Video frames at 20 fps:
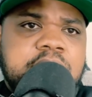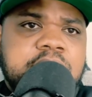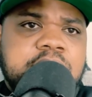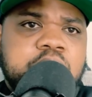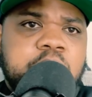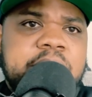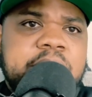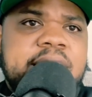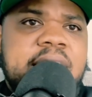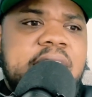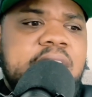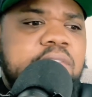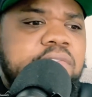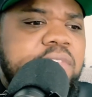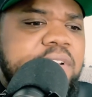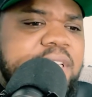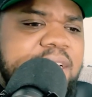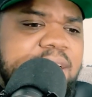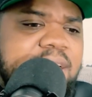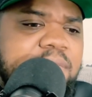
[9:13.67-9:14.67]
So we gotta
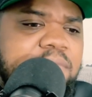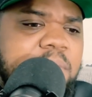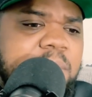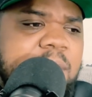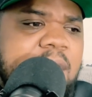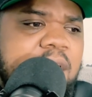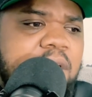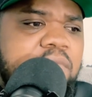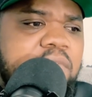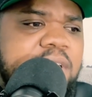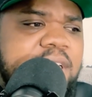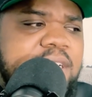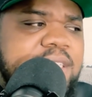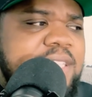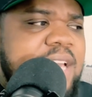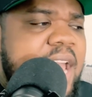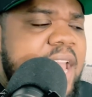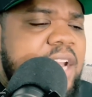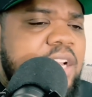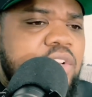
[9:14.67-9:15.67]
really
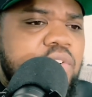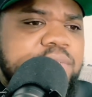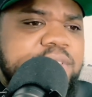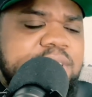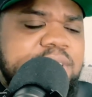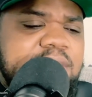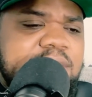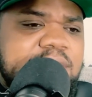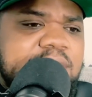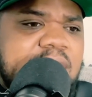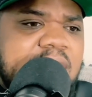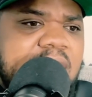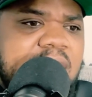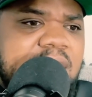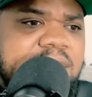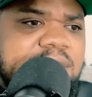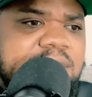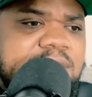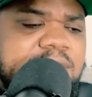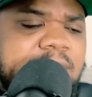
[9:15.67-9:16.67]
diagnose these
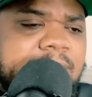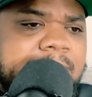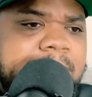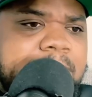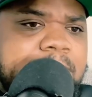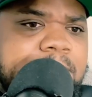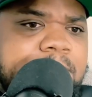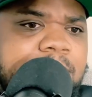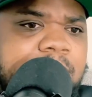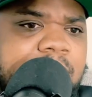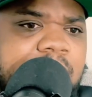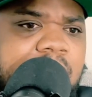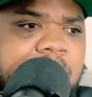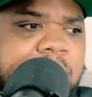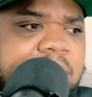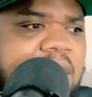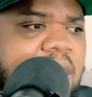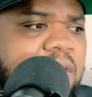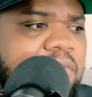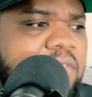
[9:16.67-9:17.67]
guys,
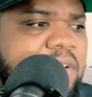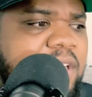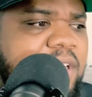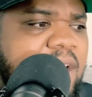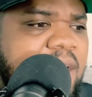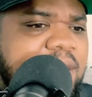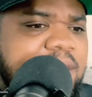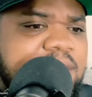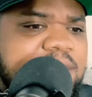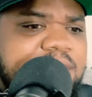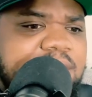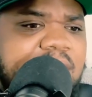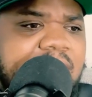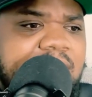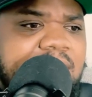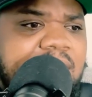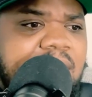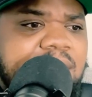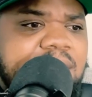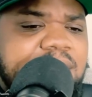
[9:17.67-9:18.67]
and we gotta really
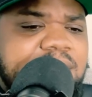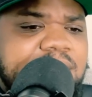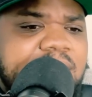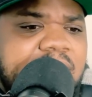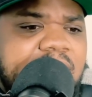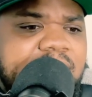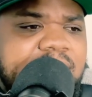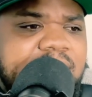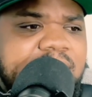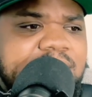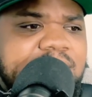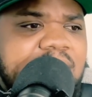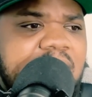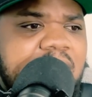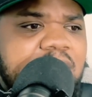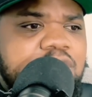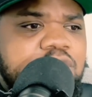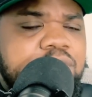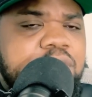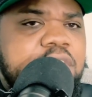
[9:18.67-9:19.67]
understand that these
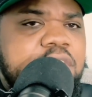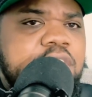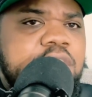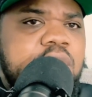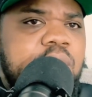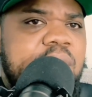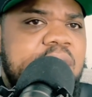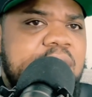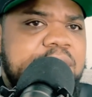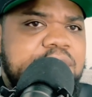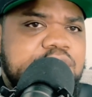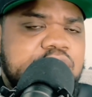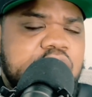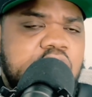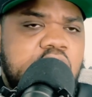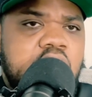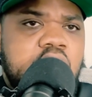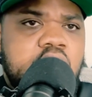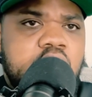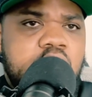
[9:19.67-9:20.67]
guys really don't have a
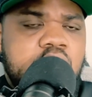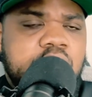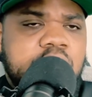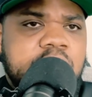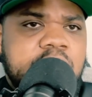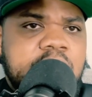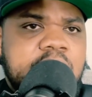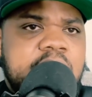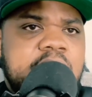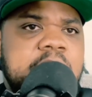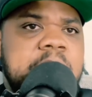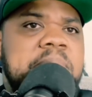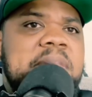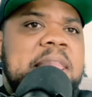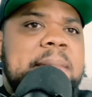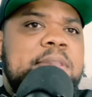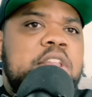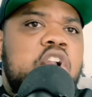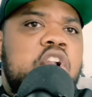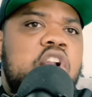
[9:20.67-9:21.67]
tall order.
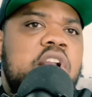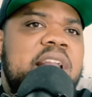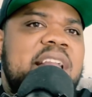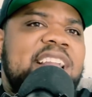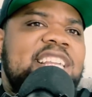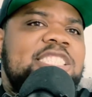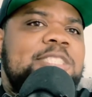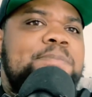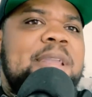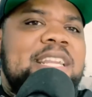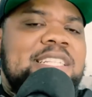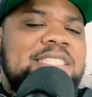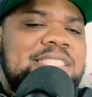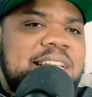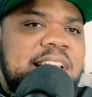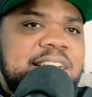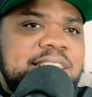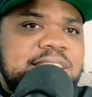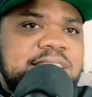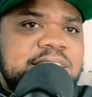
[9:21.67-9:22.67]
Maybe our
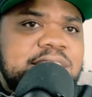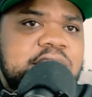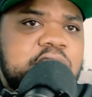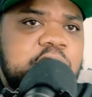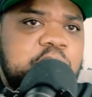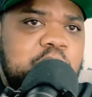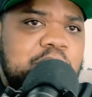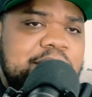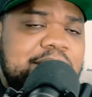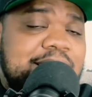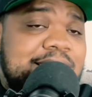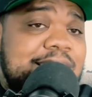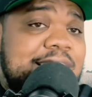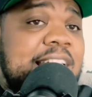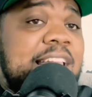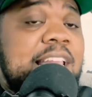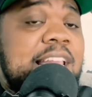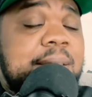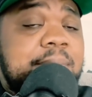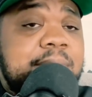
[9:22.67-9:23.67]
expectations of what the
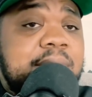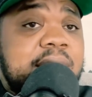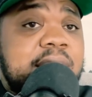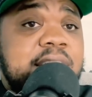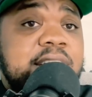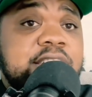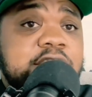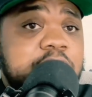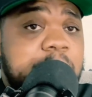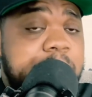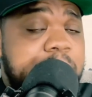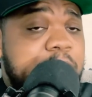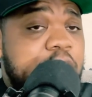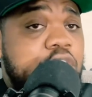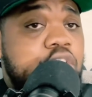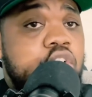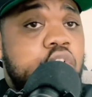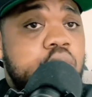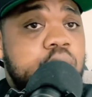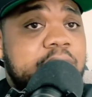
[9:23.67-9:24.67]
team should be
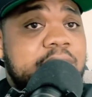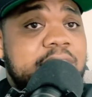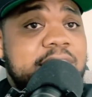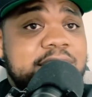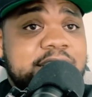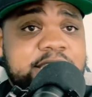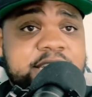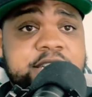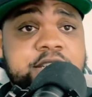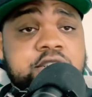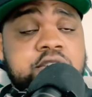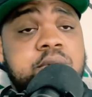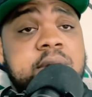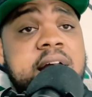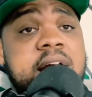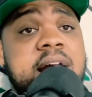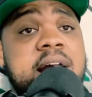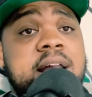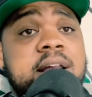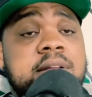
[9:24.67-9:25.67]
doing is just too
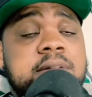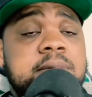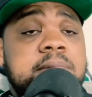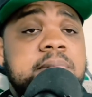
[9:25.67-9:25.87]
high.